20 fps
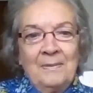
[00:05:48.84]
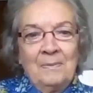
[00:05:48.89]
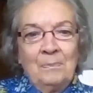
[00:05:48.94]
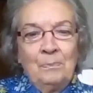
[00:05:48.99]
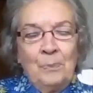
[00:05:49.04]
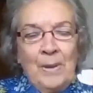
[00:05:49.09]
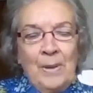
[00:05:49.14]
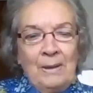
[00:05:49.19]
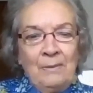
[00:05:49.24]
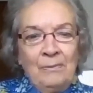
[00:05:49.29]

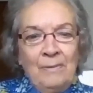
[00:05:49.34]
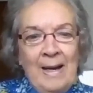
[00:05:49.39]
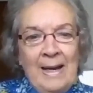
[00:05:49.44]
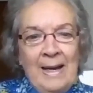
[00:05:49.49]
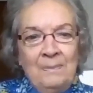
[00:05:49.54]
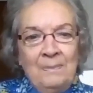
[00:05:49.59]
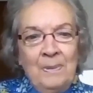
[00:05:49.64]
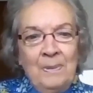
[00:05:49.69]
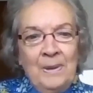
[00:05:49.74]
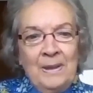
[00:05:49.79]
brick
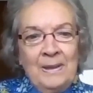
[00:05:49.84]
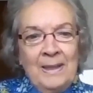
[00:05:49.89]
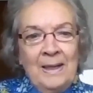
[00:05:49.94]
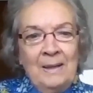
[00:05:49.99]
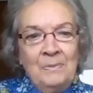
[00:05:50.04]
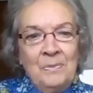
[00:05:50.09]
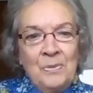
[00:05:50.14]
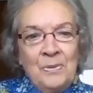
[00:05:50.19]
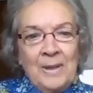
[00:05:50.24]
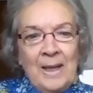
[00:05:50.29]
red by the
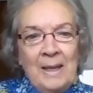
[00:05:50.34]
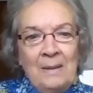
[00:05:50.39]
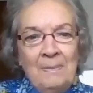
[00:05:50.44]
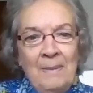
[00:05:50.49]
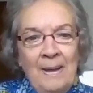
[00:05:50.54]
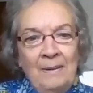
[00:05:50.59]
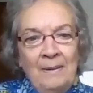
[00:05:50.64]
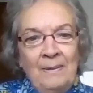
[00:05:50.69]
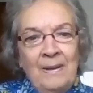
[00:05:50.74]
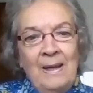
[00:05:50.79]
time you came
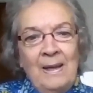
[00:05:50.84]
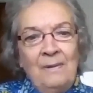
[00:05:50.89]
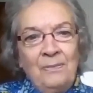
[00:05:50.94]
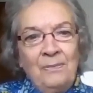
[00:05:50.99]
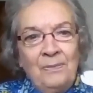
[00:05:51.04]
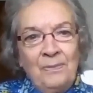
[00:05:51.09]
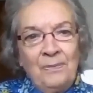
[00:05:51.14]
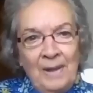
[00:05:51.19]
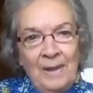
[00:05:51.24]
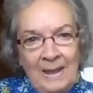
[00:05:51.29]
out
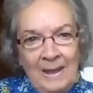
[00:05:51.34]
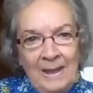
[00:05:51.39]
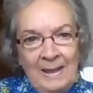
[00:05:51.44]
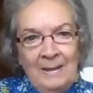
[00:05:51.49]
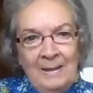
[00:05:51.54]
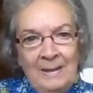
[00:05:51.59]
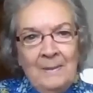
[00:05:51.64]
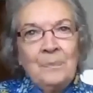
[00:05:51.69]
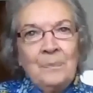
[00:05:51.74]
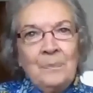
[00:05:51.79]
if
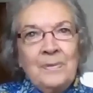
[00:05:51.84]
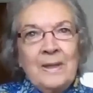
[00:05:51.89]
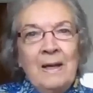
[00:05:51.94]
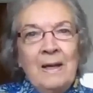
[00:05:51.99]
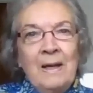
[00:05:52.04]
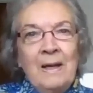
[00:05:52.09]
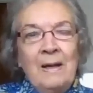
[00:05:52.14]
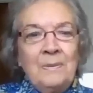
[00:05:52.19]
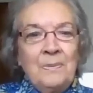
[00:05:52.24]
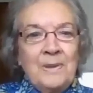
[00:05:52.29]
the
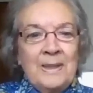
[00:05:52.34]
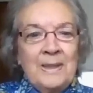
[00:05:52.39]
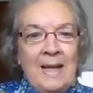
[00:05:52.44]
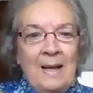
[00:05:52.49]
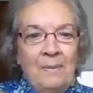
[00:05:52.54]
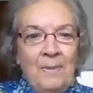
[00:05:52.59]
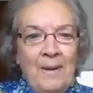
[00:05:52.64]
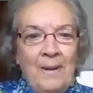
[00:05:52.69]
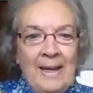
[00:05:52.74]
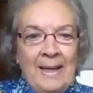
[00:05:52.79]
tide was
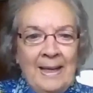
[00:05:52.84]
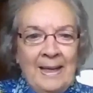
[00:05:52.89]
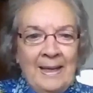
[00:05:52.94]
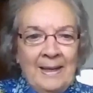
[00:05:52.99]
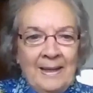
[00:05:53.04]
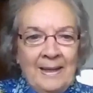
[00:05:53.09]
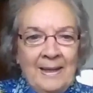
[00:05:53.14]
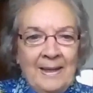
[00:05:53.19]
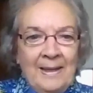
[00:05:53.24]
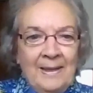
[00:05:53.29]
that way
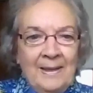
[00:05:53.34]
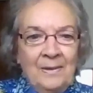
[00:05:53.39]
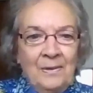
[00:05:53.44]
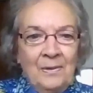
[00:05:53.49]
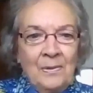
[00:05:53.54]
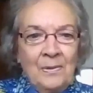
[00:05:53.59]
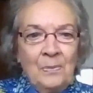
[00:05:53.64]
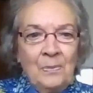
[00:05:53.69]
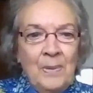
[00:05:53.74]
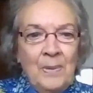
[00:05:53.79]

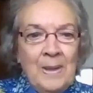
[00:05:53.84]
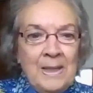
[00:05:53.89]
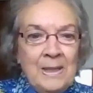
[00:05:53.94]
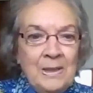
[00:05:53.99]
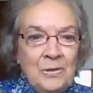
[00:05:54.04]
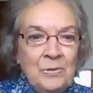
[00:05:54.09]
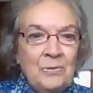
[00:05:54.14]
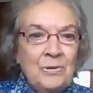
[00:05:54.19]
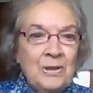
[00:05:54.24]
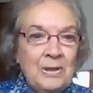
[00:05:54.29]
or the
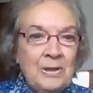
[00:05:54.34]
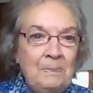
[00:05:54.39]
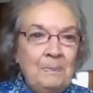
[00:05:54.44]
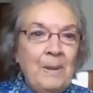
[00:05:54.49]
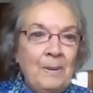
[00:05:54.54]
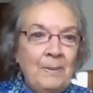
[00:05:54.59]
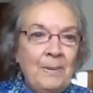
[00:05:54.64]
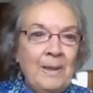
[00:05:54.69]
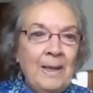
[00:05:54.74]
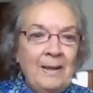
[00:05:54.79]
wind used to
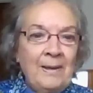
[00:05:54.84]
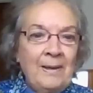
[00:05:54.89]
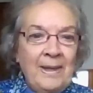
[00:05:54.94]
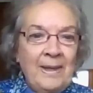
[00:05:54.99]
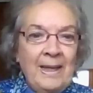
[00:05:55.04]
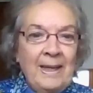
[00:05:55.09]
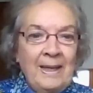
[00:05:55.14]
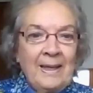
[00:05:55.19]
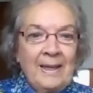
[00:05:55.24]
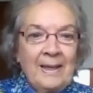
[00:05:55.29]
blow it, I
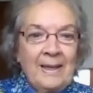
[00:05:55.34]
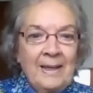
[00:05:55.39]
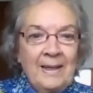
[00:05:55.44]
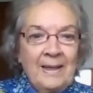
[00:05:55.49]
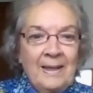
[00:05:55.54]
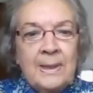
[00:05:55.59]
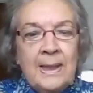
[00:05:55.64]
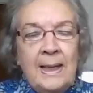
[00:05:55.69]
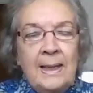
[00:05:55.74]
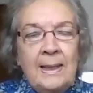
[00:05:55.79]
think.
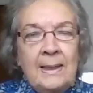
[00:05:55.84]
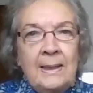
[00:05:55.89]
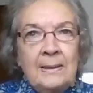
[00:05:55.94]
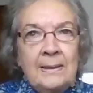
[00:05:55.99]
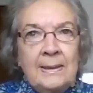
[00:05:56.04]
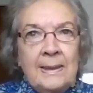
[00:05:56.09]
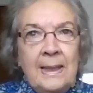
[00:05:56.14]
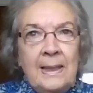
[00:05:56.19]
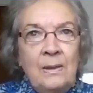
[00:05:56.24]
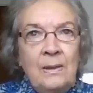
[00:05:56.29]
And
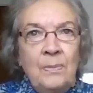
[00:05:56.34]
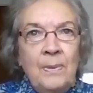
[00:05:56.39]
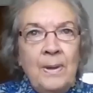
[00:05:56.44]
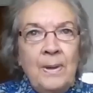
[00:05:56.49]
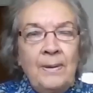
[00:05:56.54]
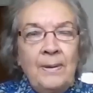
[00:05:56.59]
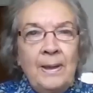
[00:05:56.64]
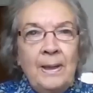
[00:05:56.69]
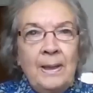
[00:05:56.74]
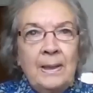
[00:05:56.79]
I'll tell you
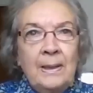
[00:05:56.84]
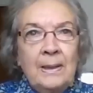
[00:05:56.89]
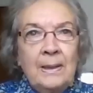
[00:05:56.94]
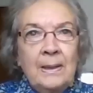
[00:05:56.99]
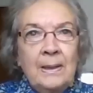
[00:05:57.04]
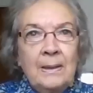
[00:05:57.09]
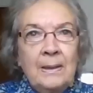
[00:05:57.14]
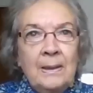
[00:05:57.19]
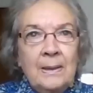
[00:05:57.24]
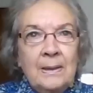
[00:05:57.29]
where it
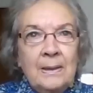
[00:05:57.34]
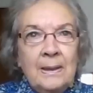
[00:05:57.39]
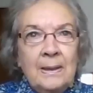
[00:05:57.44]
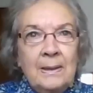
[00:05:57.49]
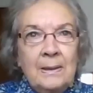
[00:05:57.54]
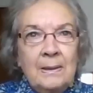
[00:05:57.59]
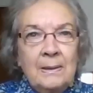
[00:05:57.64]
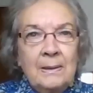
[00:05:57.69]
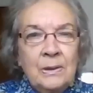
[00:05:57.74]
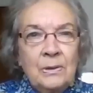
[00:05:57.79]

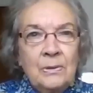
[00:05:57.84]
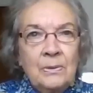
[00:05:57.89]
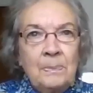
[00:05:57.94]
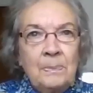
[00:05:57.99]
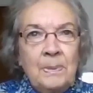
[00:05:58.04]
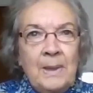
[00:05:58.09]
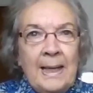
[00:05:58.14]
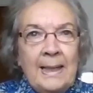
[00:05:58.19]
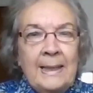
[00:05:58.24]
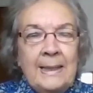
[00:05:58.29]
took
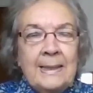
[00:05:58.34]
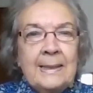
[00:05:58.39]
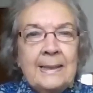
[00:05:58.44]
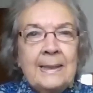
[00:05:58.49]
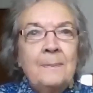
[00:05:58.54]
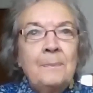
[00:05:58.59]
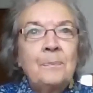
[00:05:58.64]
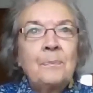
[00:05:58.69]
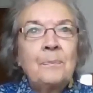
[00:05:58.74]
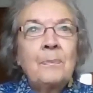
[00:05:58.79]
place
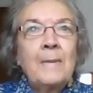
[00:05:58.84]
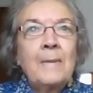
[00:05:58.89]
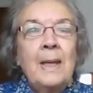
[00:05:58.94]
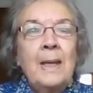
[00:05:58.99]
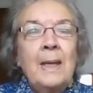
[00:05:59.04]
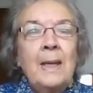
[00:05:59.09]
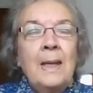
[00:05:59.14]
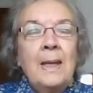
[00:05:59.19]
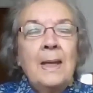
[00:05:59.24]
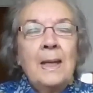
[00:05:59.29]

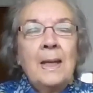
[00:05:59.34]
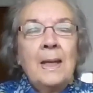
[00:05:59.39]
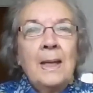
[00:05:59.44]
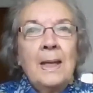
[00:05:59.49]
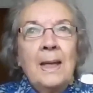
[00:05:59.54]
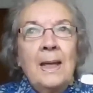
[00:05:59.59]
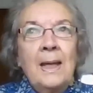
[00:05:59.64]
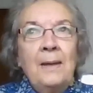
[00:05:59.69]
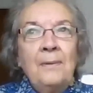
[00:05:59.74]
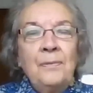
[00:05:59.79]

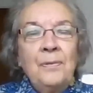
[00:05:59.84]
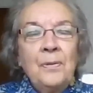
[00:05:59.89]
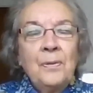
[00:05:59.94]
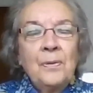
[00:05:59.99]
if you're